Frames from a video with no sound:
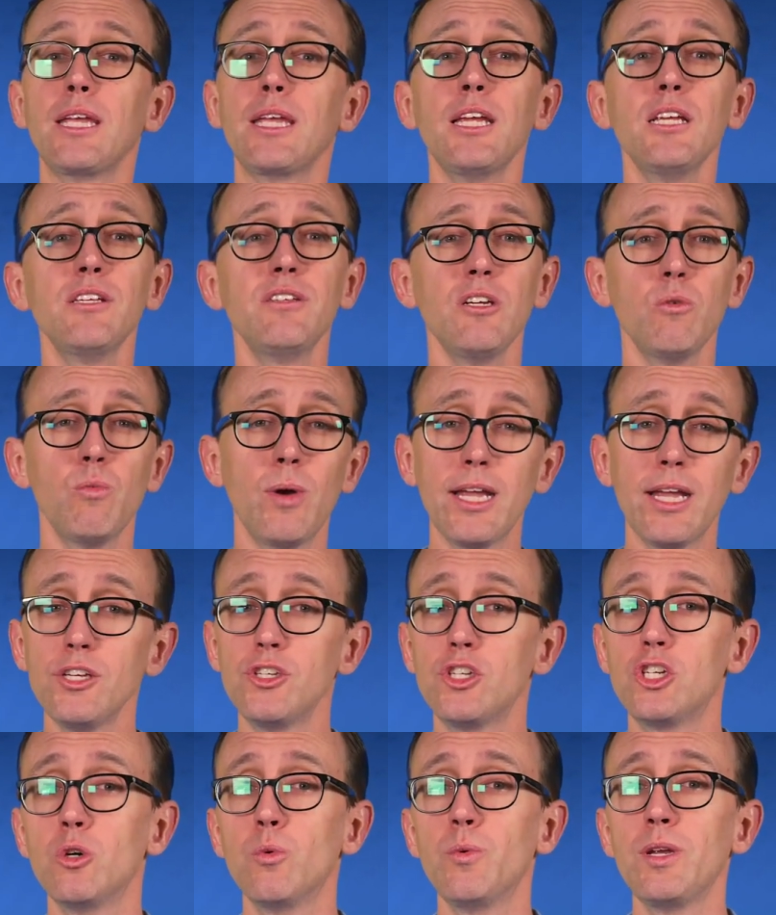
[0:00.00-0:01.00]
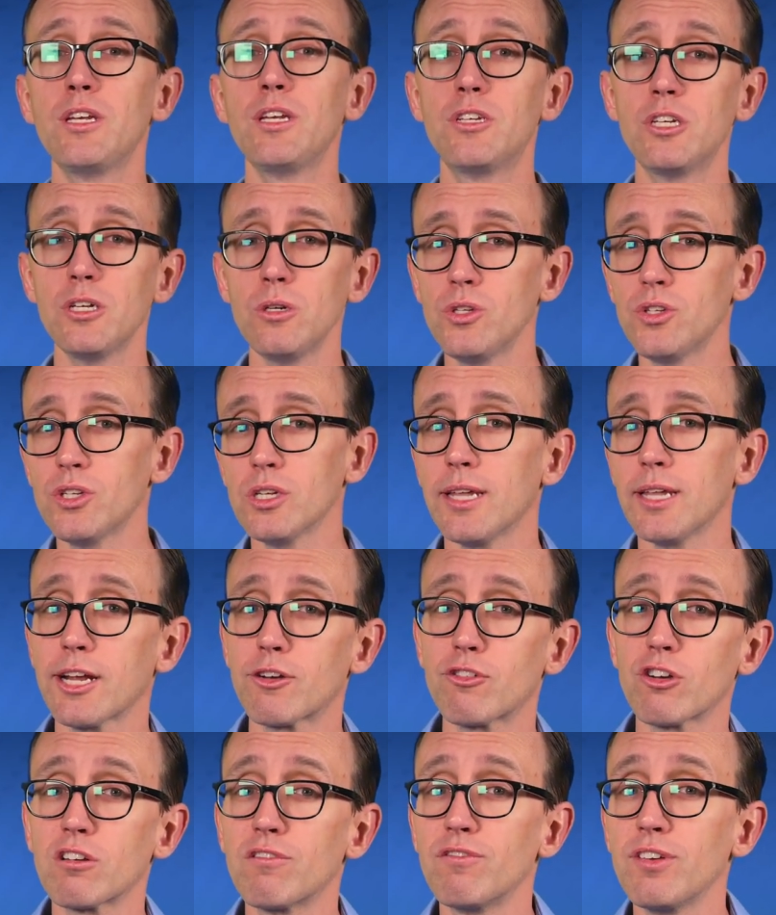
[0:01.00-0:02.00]
easy ways to reduce
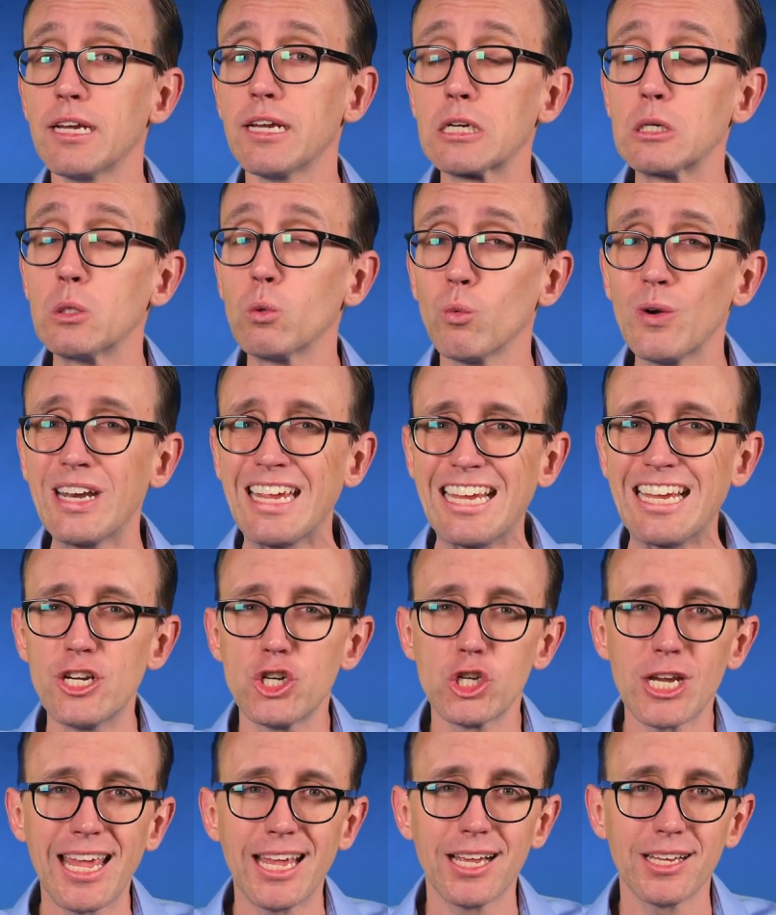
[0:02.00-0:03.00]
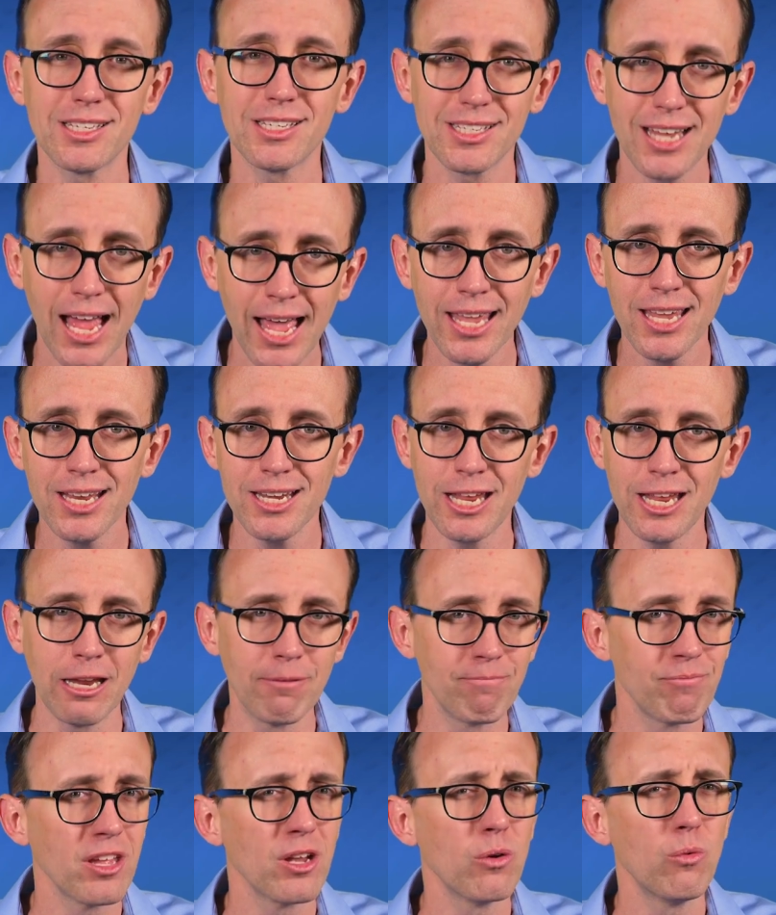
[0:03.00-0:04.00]
electric vehicle range
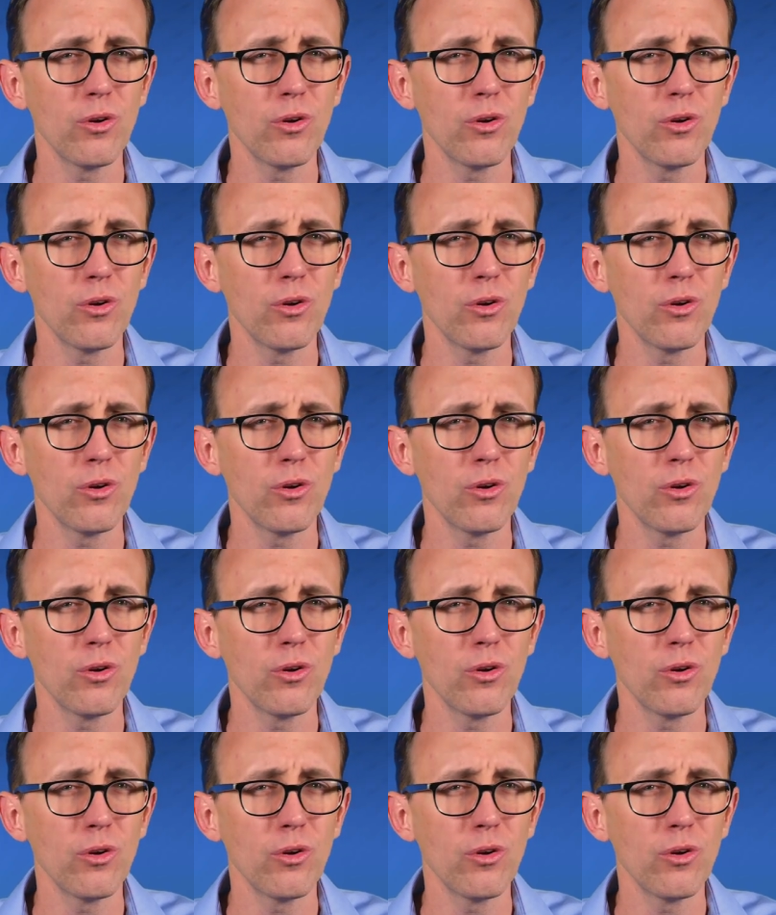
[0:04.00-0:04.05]
anxiety.